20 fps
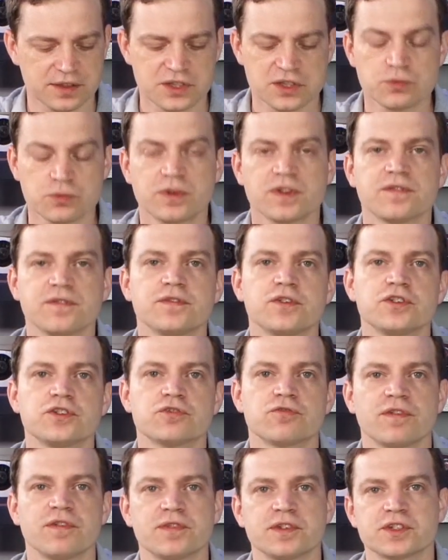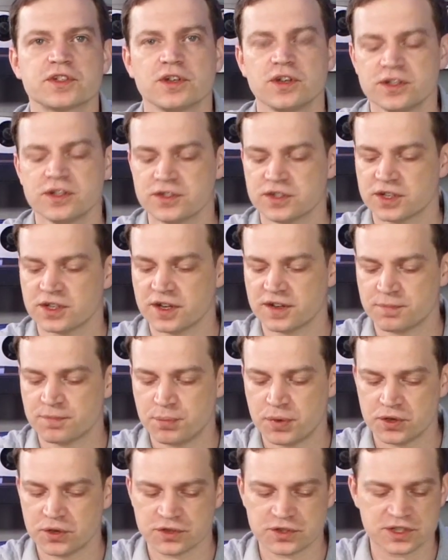is one of the first graphics cards that I've
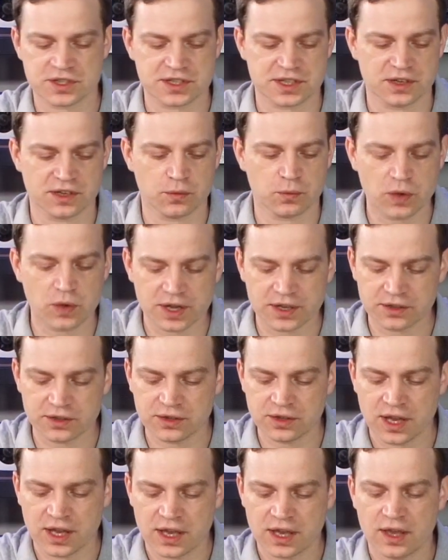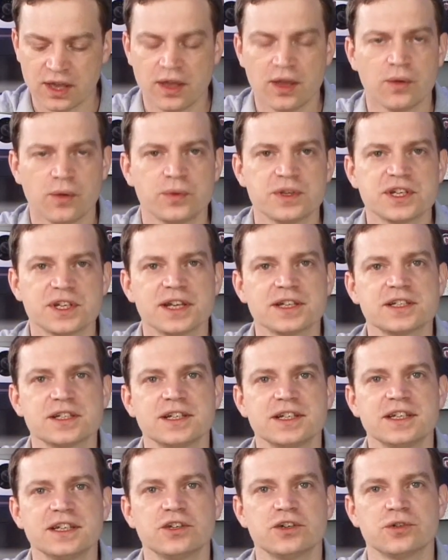purchased in a while, which
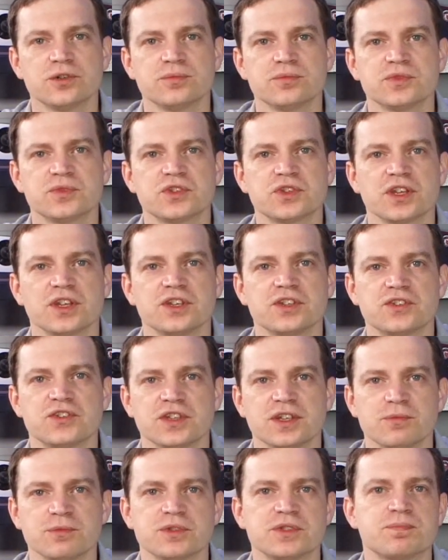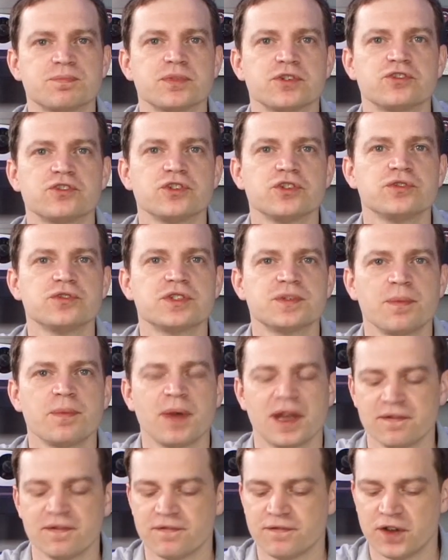actually comes as it was produced
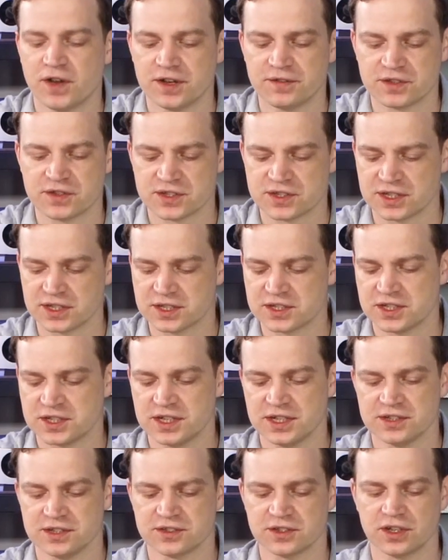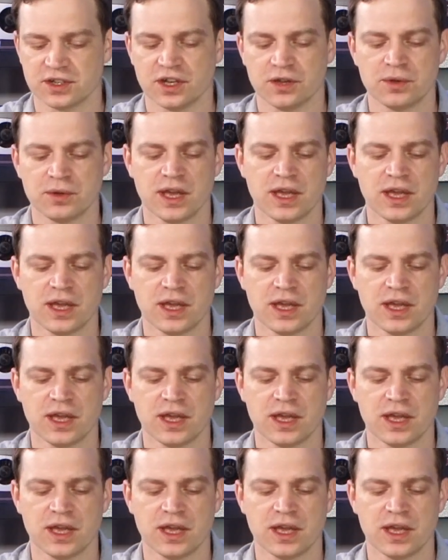about five to six years ago.